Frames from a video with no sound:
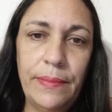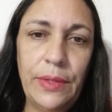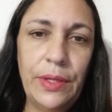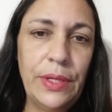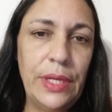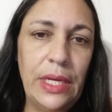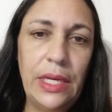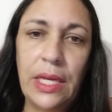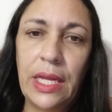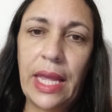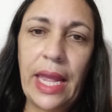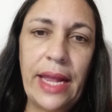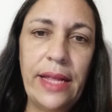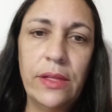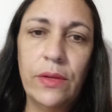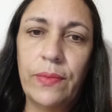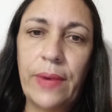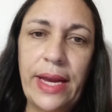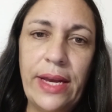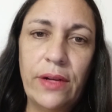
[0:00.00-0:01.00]
You didn't gain
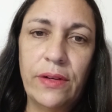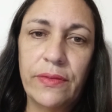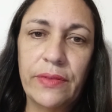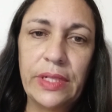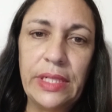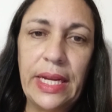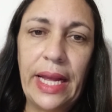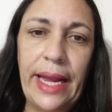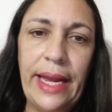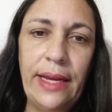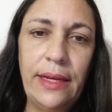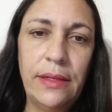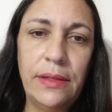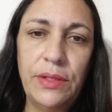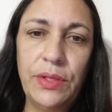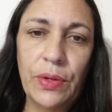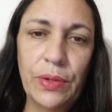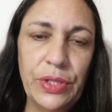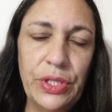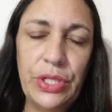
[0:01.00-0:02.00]
the weight overnight,
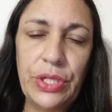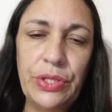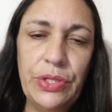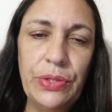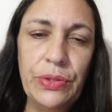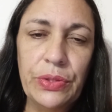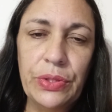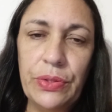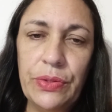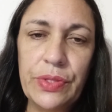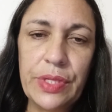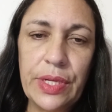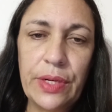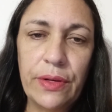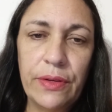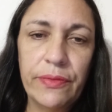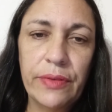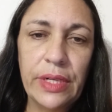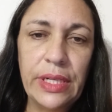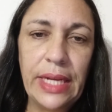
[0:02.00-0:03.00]
nor should you lose it
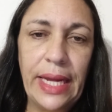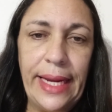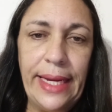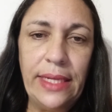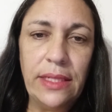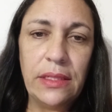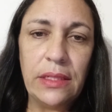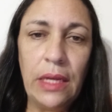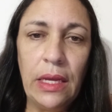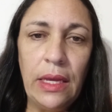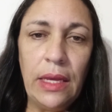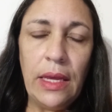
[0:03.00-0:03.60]
overnight.